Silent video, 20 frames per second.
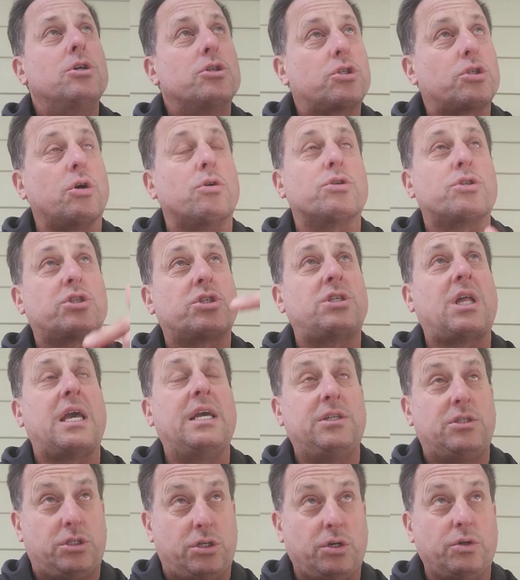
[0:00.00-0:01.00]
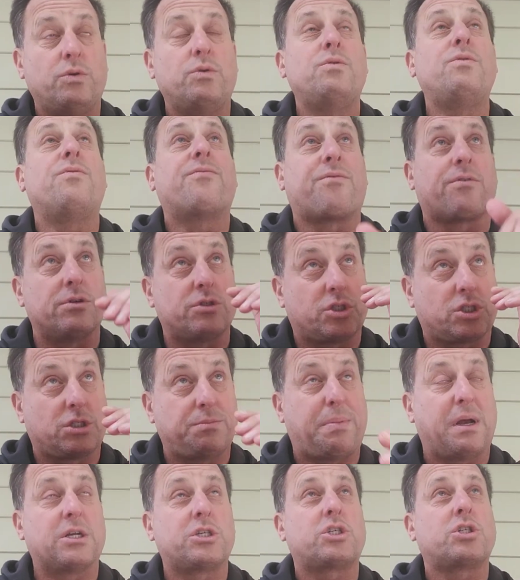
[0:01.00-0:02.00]
So stay tuned for
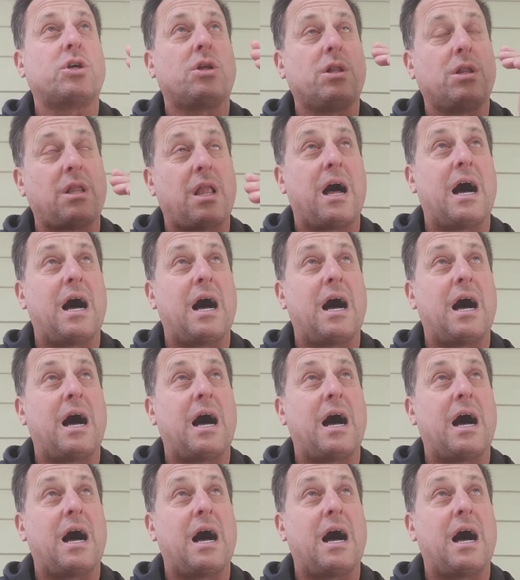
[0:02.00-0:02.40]
special